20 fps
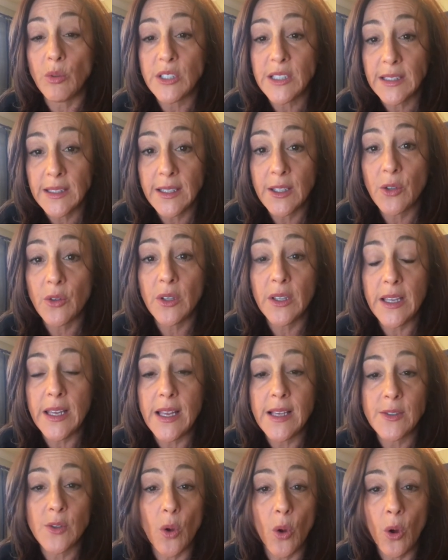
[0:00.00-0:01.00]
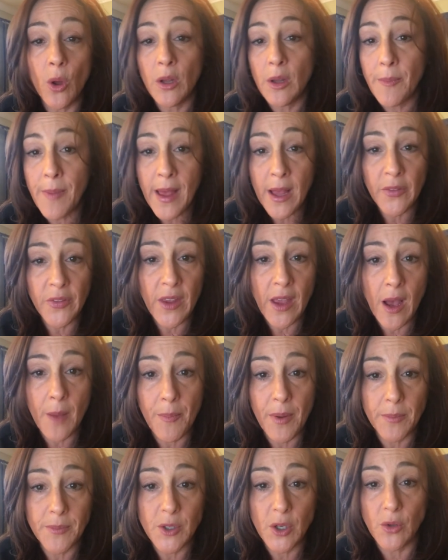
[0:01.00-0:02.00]
which literally is all about the
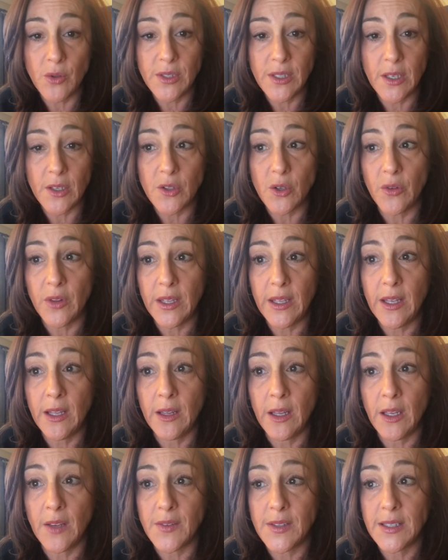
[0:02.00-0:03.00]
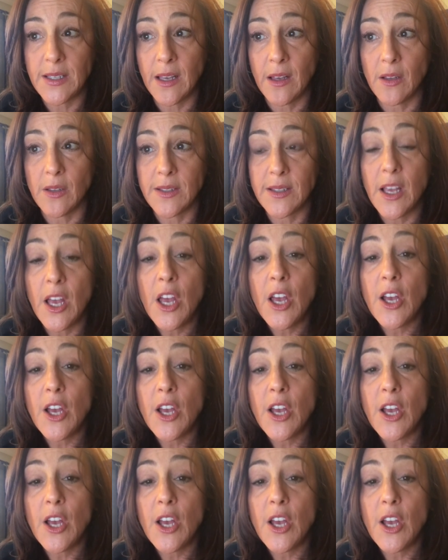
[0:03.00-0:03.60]
apoptosis or the killing of cells.